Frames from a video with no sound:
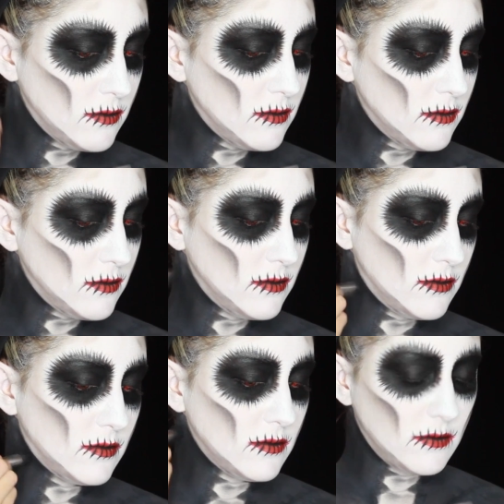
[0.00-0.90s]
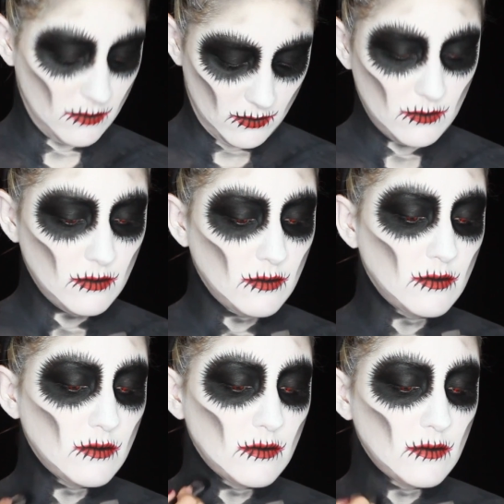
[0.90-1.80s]
to really
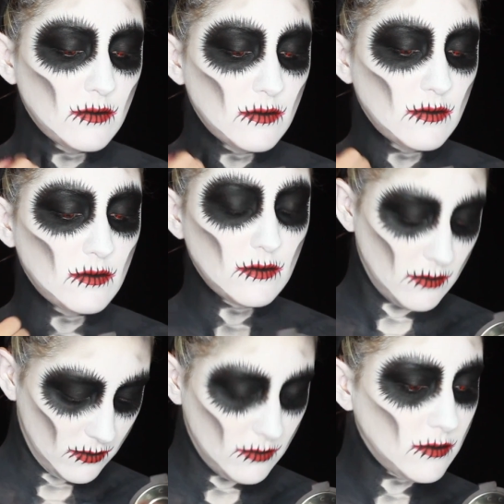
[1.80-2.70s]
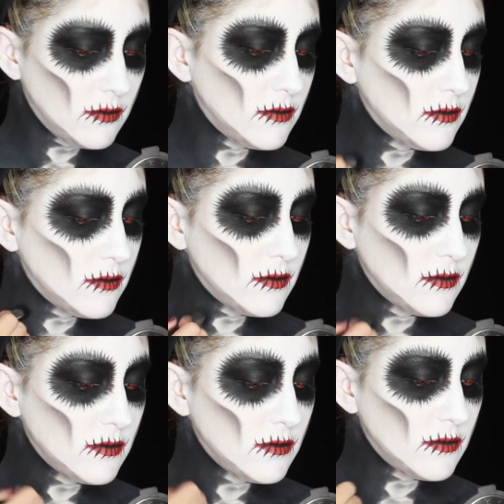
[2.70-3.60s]
get it to be opaque
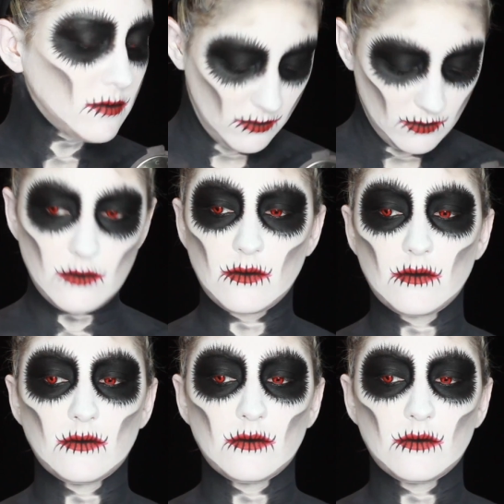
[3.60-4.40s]
and dark as